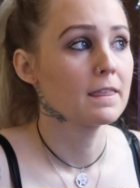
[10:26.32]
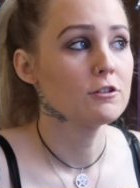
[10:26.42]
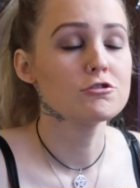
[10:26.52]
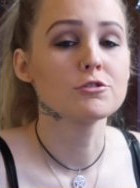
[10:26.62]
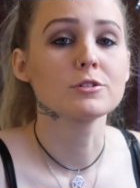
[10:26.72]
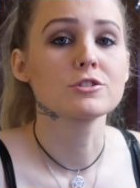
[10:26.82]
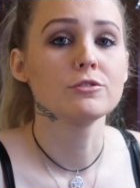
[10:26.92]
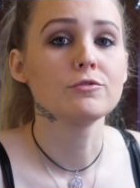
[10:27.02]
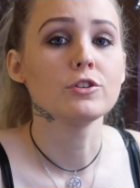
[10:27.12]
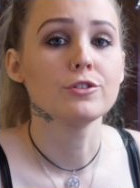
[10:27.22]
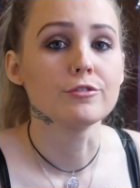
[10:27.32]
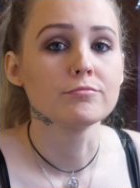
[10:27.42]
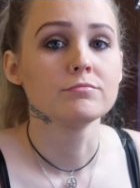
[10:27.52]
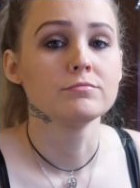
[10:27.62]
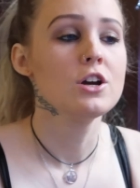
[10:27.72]
You do what's good for you.
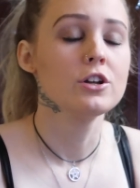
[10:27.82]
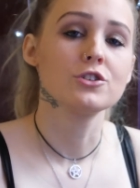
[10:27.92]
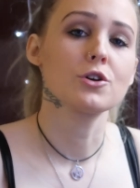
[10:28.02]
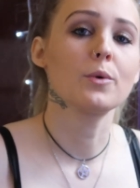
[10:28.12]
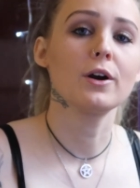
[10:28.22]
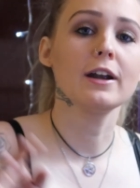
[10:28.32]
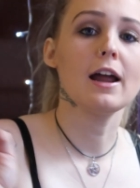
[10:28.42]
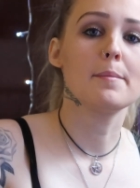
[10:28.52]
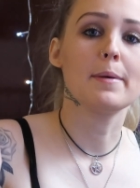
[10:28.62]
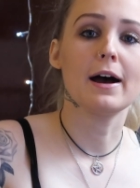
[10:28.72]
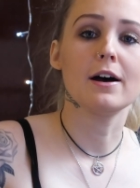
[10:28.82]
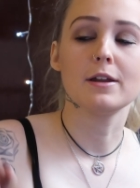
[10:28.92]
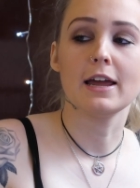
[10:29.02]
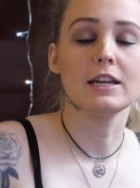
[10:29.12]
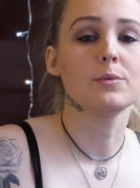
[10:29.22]
Don't worry about
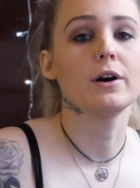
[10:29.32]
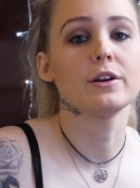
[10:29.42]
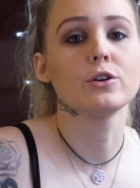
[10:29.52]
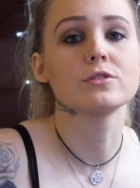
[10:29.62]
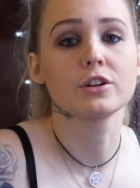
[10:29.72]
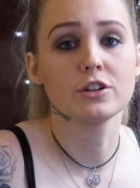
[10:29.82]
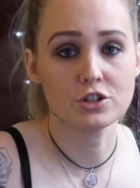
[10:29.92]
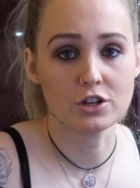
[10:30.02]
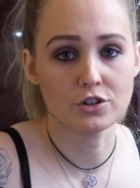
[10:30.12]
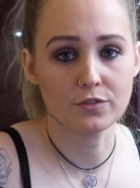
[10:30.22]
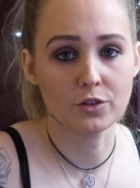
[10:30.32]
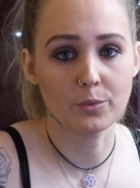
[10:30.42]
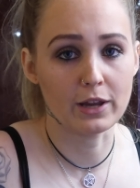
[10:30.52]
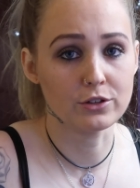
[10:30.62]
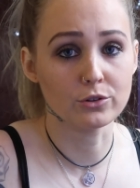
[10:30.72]
anyone who's going to judge you for the
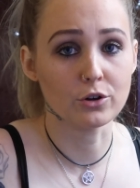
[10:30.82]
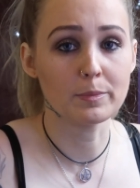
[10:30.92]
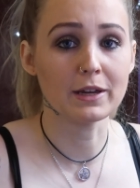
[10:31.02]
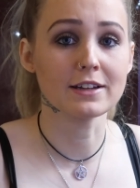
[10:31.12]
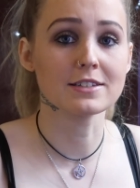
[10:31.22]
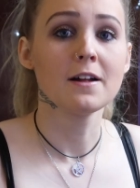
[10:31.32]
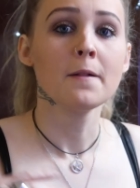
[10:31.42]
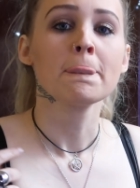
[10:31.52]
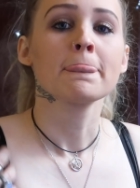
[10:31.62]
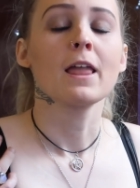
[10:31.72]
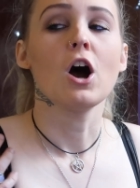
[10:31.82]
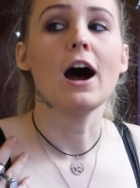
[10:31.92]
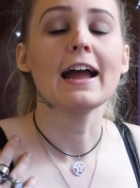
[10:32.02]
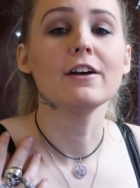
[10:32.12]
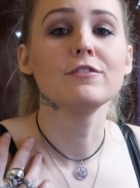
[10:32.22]
way you look, because
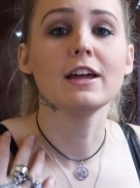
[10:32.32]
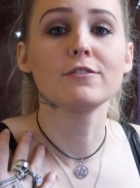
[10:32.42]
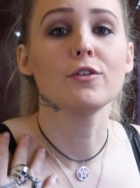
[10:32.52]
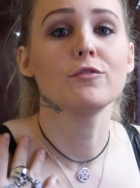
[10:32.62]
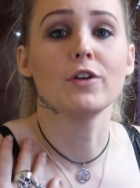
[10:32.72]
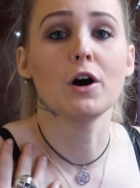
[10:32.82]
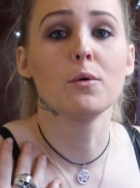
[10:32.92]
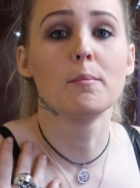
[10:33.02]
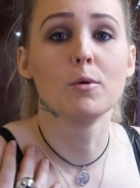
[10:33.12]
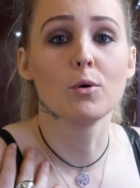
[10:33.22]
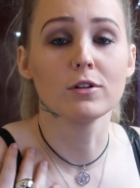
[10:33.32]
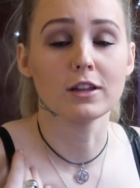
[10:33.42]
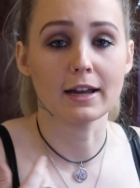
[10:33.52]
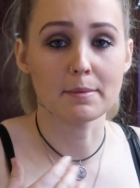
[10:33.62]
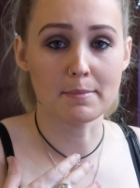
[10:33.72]
I have never felt more
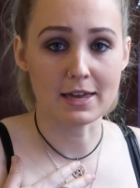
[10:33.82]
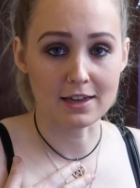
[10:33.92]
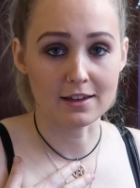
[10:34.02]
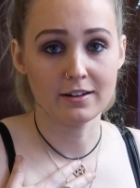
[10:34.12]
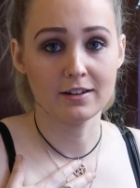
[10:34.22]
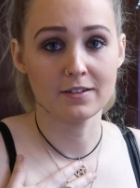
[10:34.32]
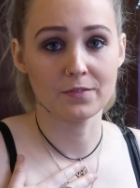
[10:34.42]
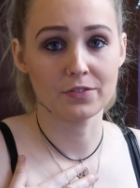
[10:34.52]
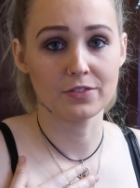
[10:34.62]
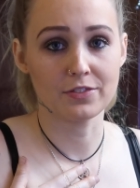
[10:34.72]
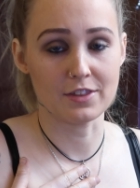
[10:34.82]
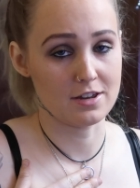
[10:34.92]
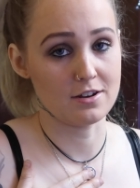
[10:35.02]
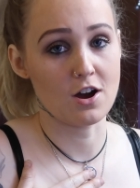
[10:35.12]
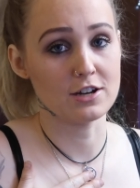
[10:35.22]
like me
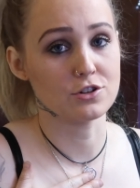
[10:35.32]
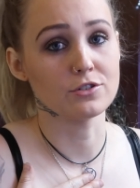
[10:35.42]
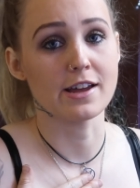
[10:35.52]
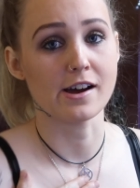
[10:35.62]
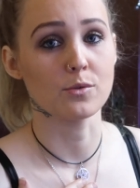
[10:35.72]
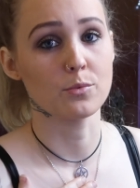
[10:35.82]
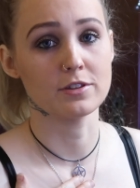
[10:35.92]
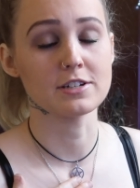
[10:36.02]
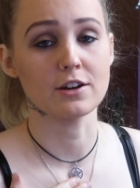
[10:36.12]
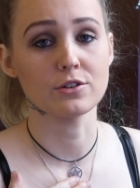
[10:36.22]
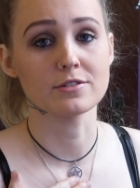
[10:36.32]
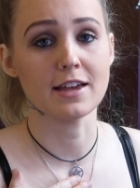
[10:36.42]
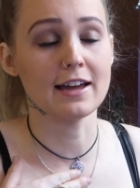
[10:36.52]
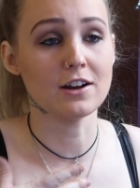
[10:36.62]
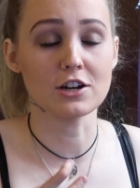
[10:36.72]
than I do now with tattoos,
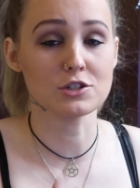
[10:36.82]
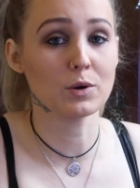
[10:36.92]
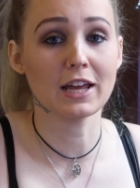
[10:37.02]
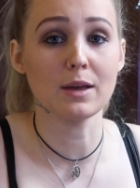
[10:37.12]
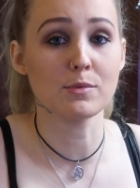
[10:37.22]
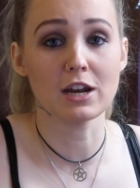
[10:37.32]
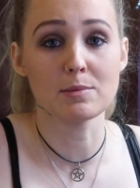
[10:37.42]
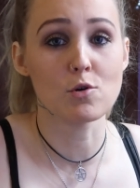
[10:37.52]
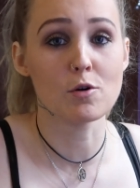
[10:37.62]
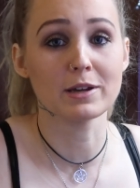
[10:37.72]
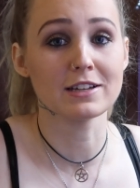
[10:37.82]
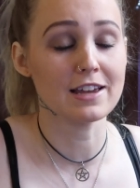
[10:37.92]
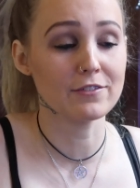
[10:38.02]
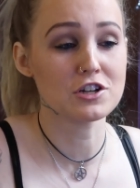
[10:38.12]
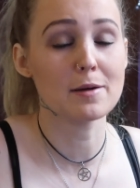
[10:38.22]
and I just want to keep getting more, because
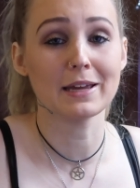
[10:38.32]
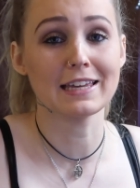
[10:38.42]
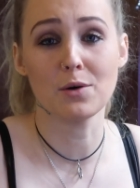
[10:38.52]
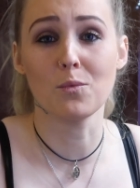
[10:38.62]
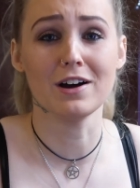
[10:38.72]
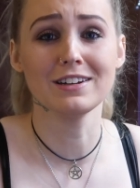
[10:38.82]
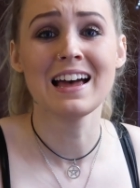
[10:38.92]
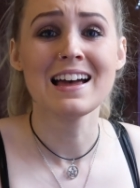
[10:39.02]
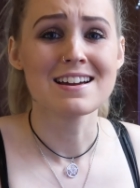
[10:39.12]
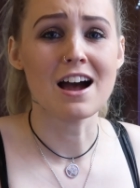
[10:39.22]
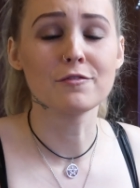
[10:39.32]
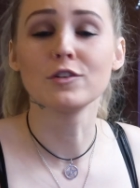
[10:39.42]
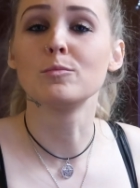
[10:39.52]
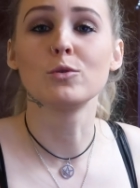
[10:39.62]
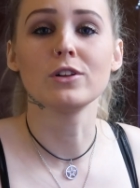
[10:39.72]
every time I get one I
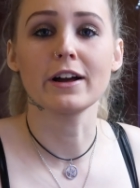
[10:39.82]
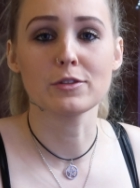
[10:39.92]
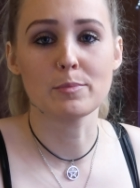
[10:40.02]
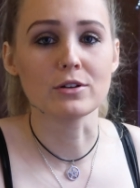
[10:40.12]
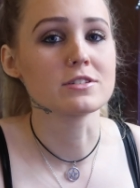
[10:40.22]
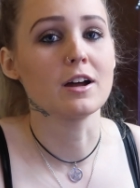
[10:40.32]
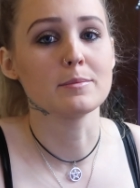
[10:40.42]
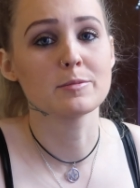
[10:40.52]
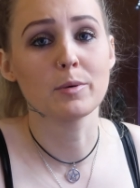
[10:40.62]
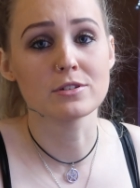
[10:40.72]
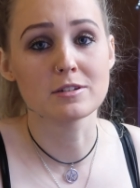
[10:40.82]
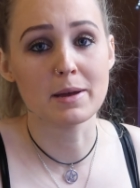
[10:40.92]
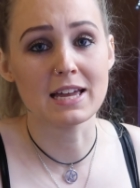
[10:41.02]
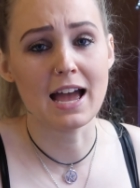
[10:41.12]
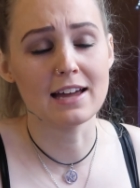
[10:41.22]
feel more like the person I'm supposed to
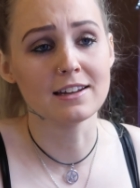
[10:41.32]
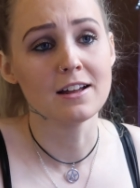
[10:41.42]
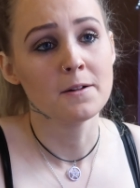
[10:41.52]
be, and